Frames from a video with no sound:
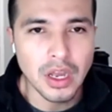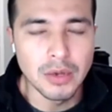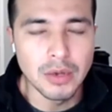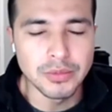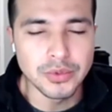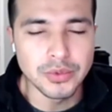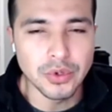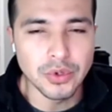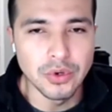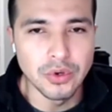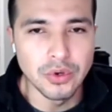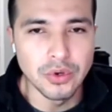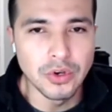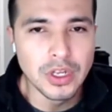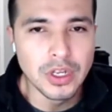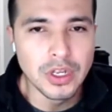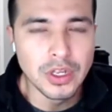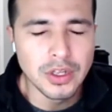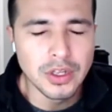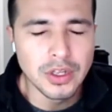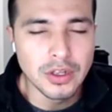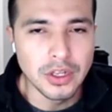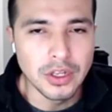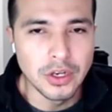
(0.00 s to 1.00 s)
So
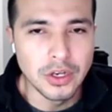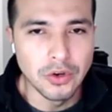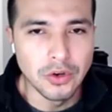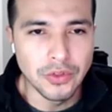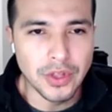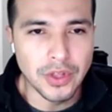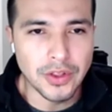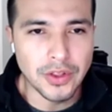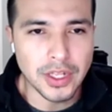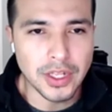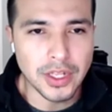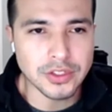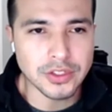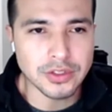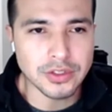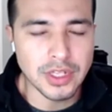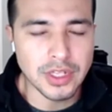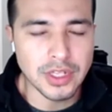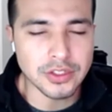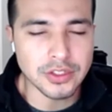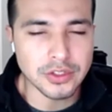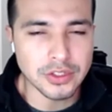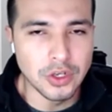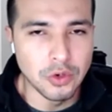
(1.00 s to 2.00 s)

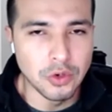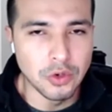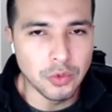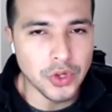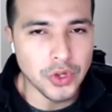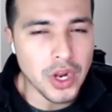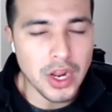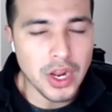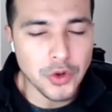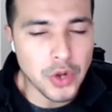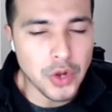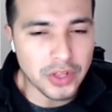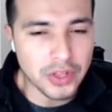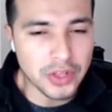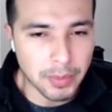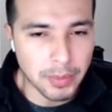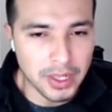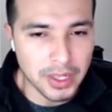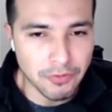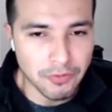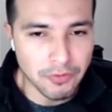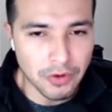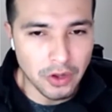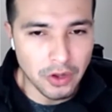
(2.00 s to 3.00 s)
that's you have to be
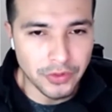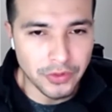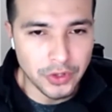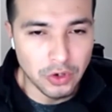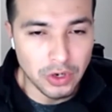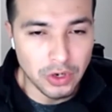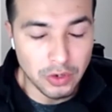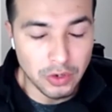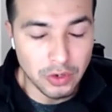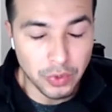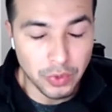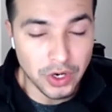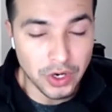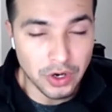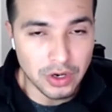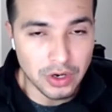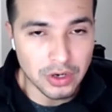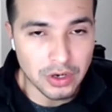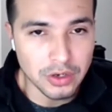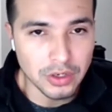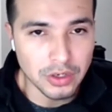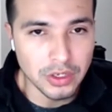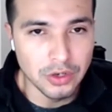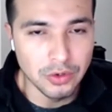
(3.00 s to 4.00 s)
involved, and we are.
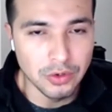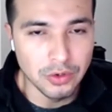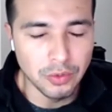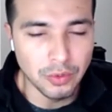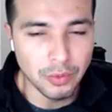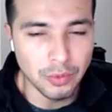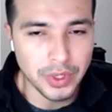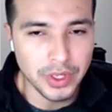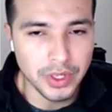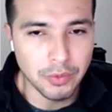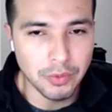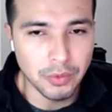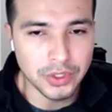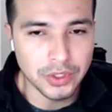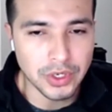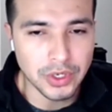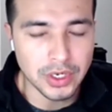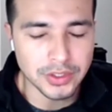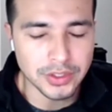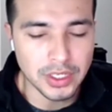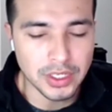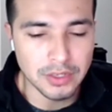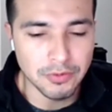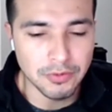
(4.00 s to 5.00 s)
We try to
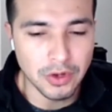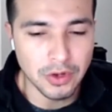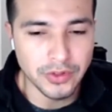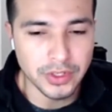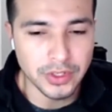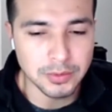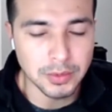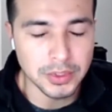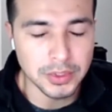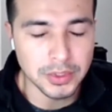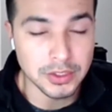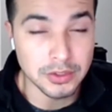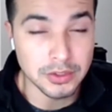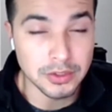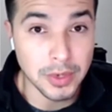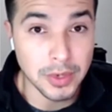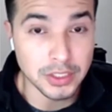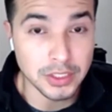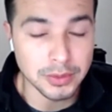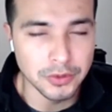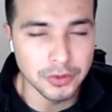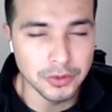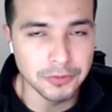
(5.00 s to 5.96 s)
stay involved as much as possible.